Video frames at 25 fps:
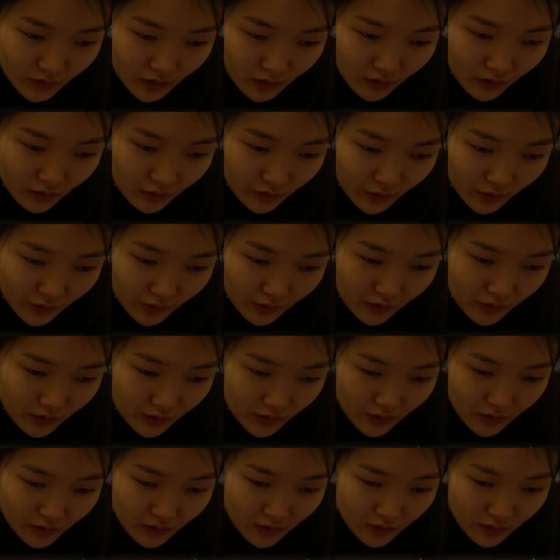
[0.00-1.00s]
Okay.
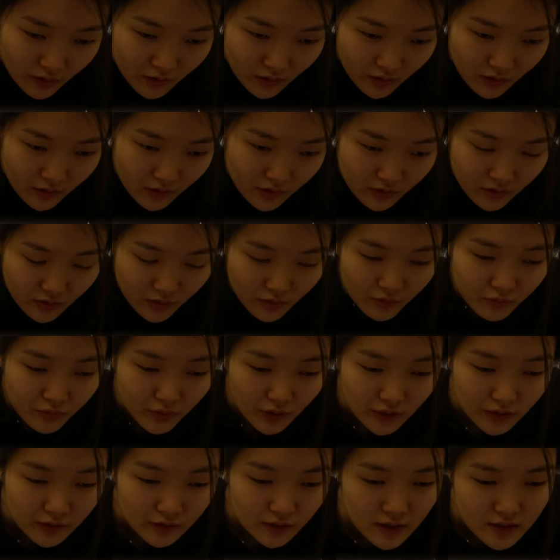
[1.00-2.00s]
So
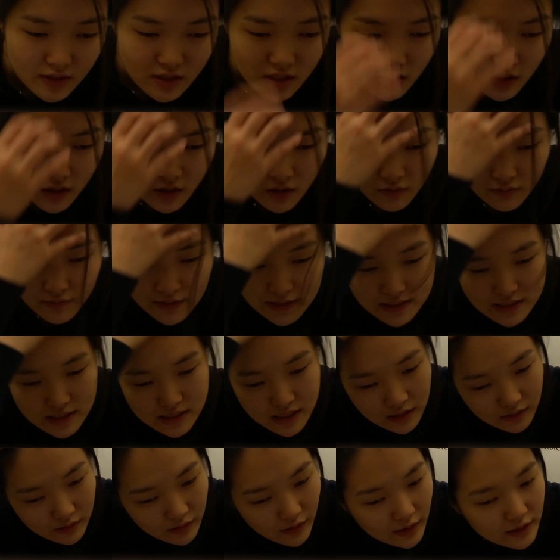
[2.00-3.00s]
recognize the key events
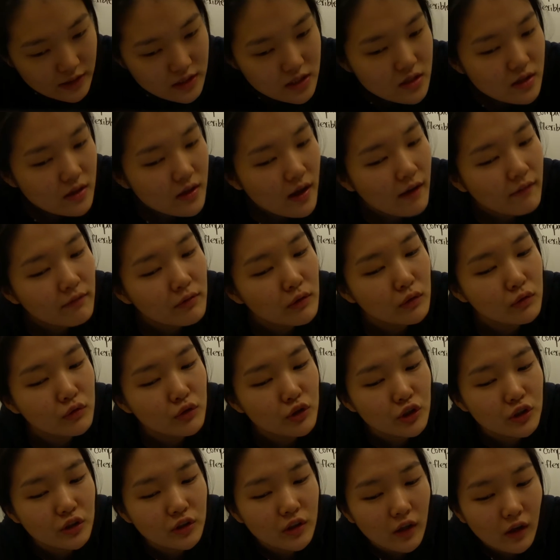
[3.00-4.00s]
that led to the
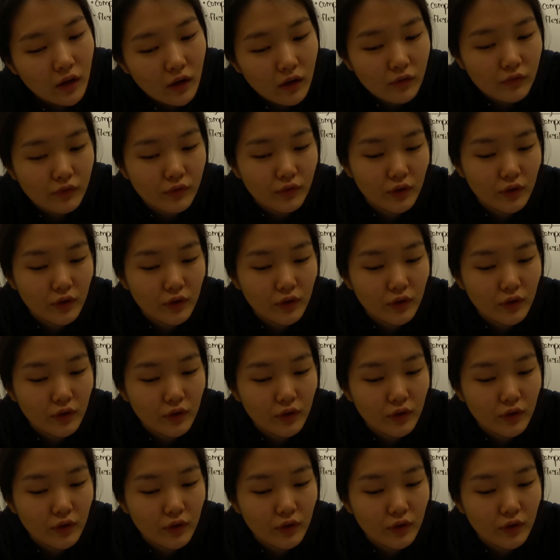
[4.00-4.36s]
evolution of